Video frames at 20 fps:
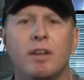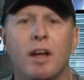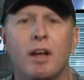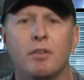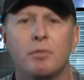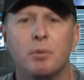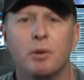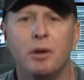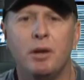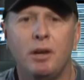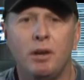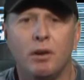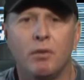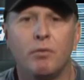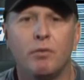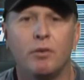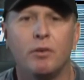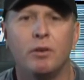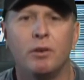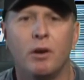Salisbury
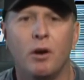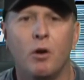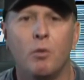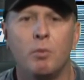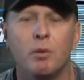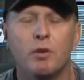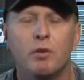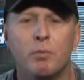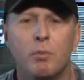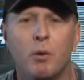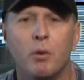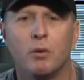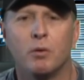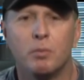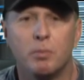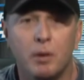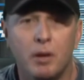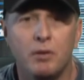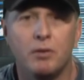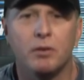here for Open
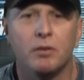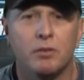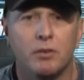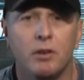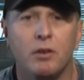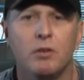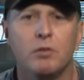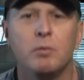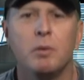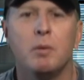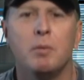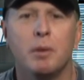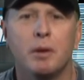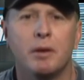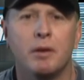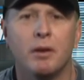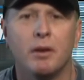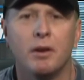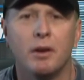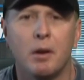Sports. Please excuse me,
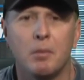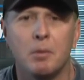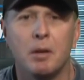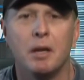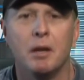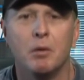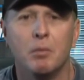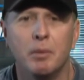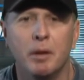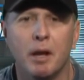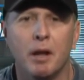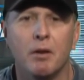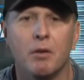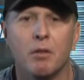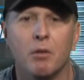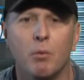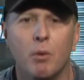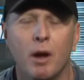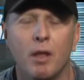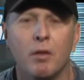but I'm a little bit
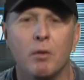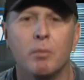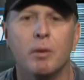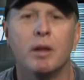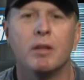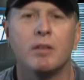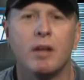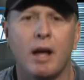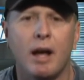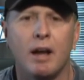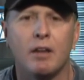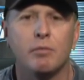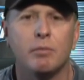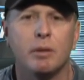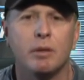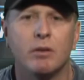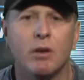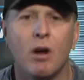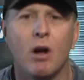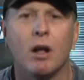under the weather. But it's
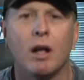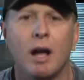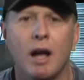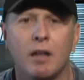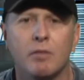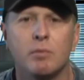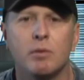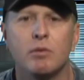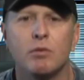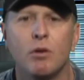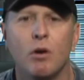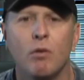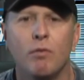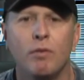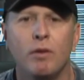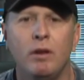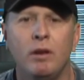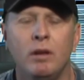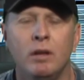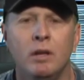Heisman talk. Heisman
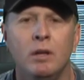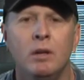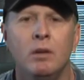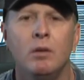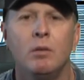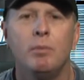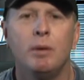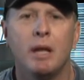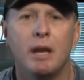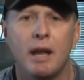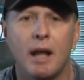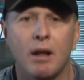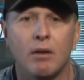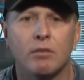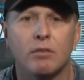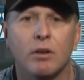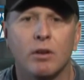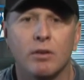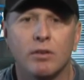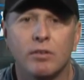Trophy will be
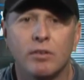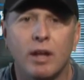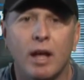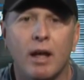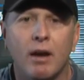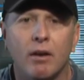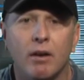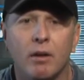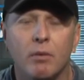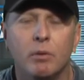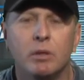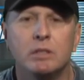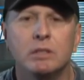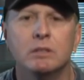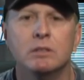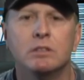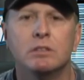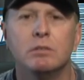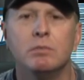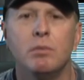announced on Saturday,
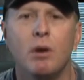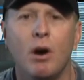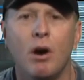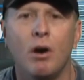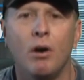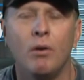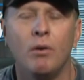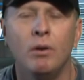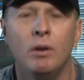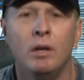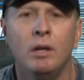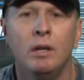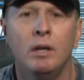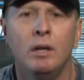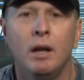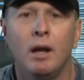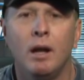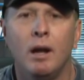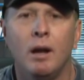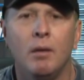which is tomorrow.
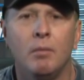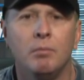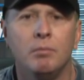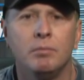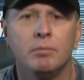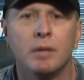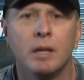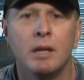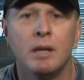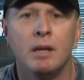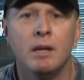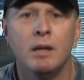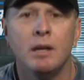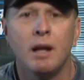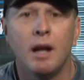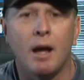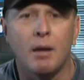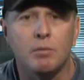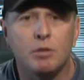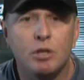
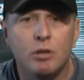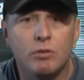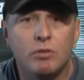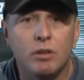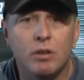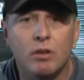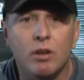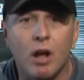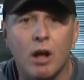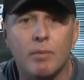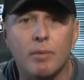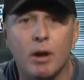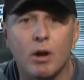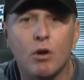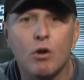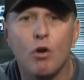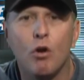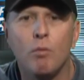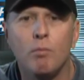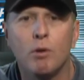I'm choosing to talk
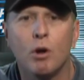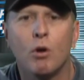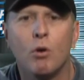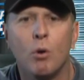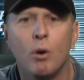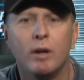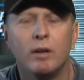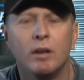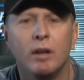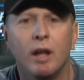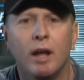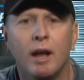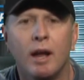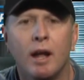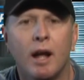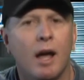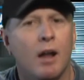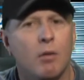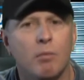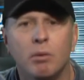about Colt McCoy
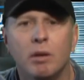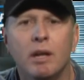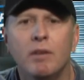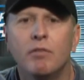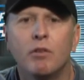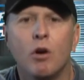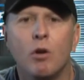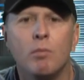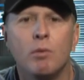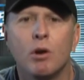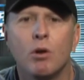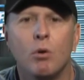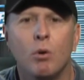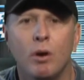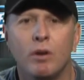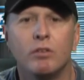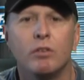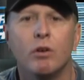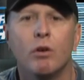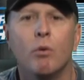today. I don't believe Colt
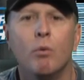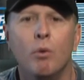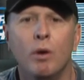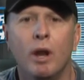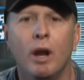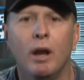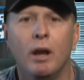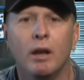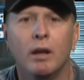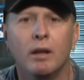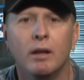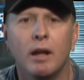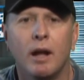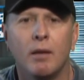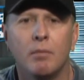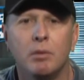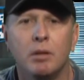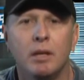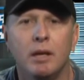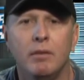McCoy is going to win it.
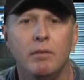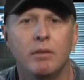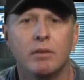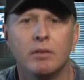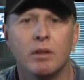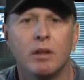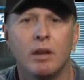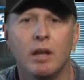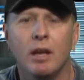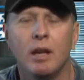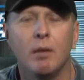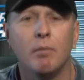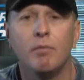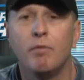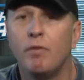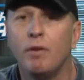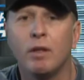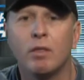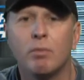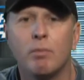I believe it's going to end up
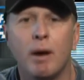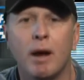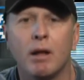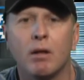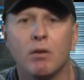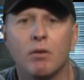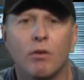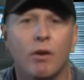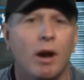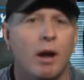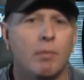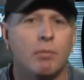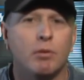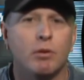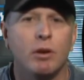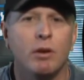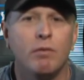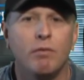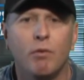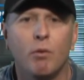fifth Michael
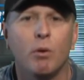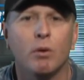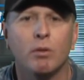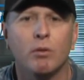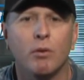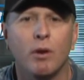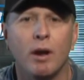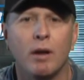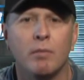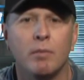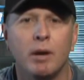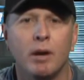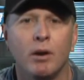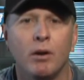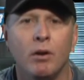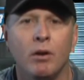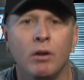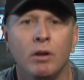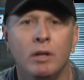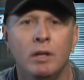Crabtree, fourth Graham
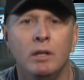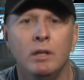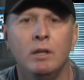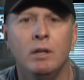Harrell,